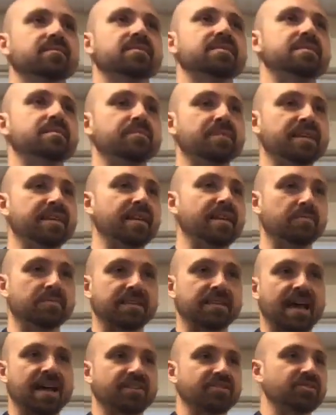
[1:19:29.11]
to being able to
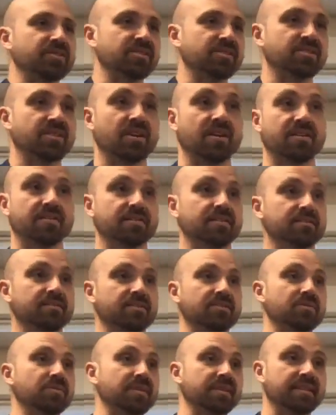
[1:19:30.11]
actually start
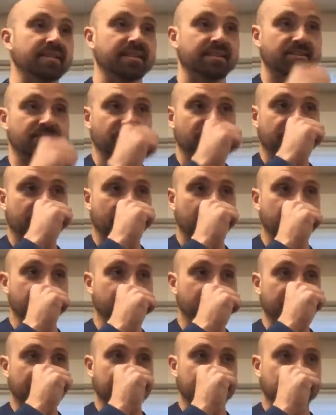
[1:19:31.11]
doing things for them,
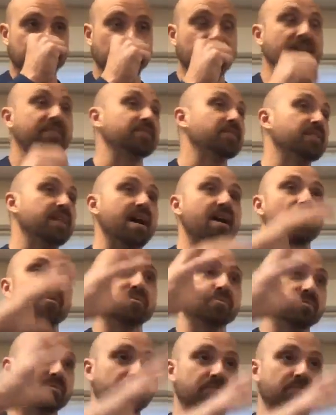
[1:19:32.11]
because we have to now